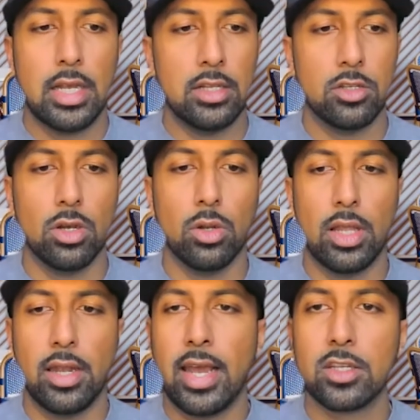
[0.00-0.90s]
And so
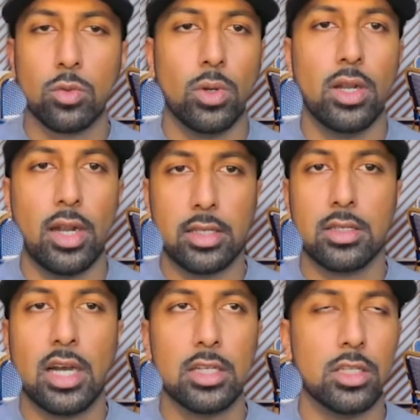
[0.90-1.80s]
the next one, like
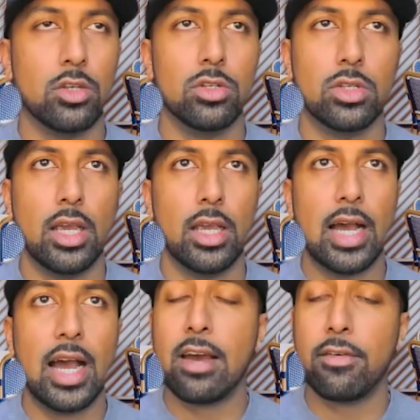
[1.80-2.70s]
Saj, like you're
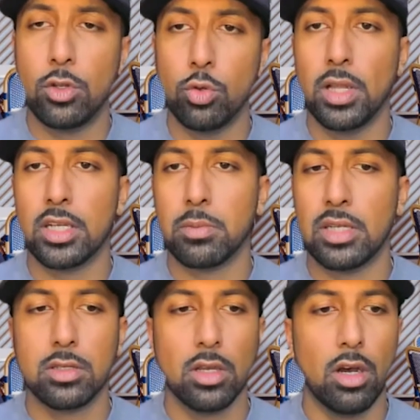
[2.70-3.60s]
saying, I have a duplex
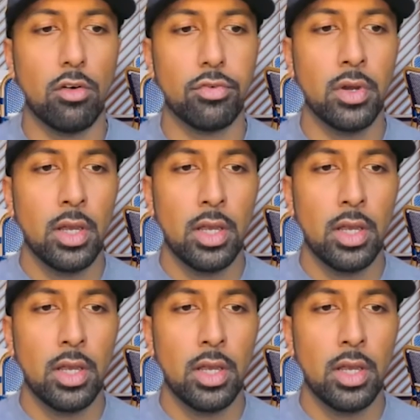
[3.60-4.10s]
myself,